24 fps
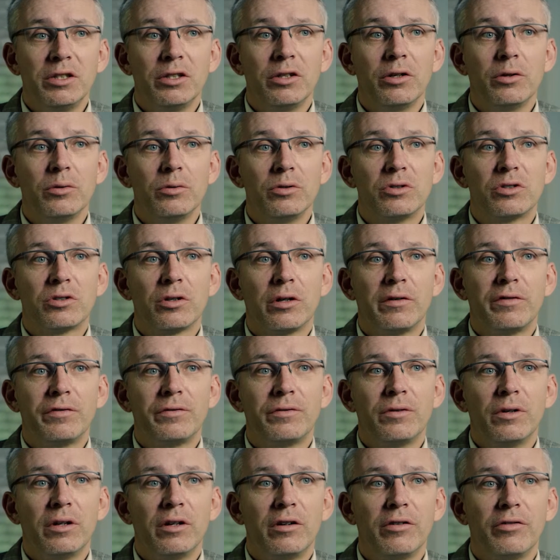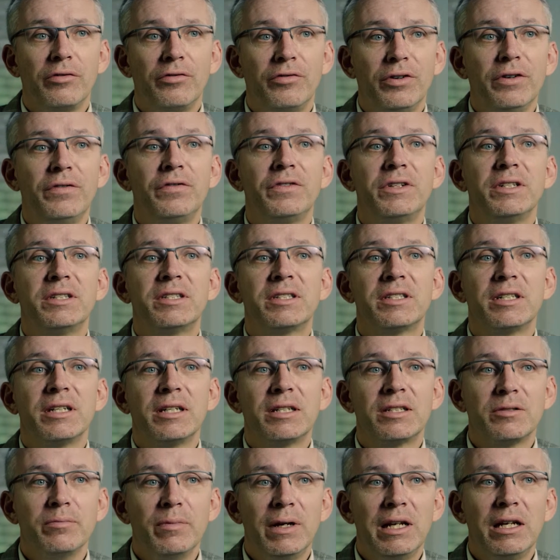used of
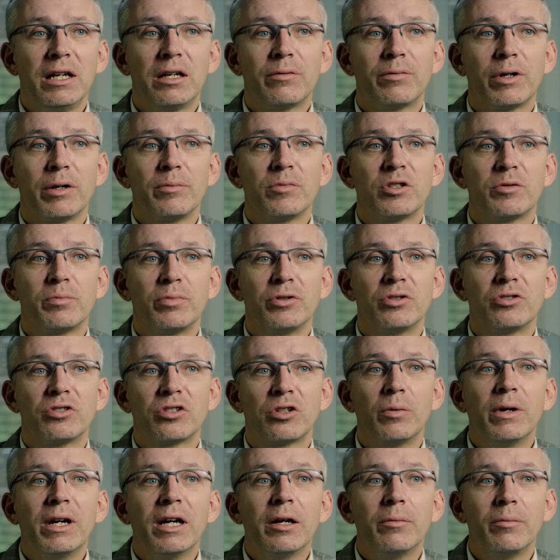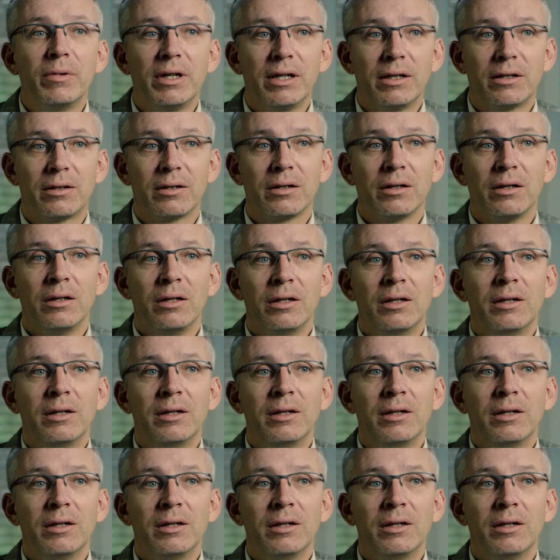56 milligrams per square meter.